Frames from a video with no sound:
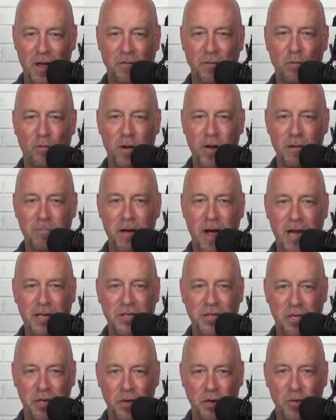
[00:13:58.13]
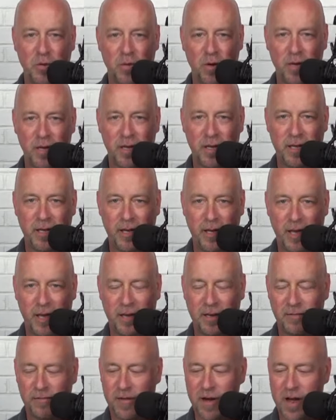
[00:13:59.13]
You have to win by 2
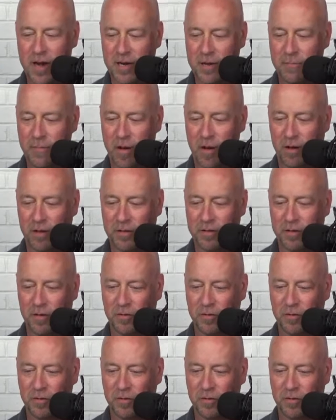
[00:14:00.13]
in volleyball.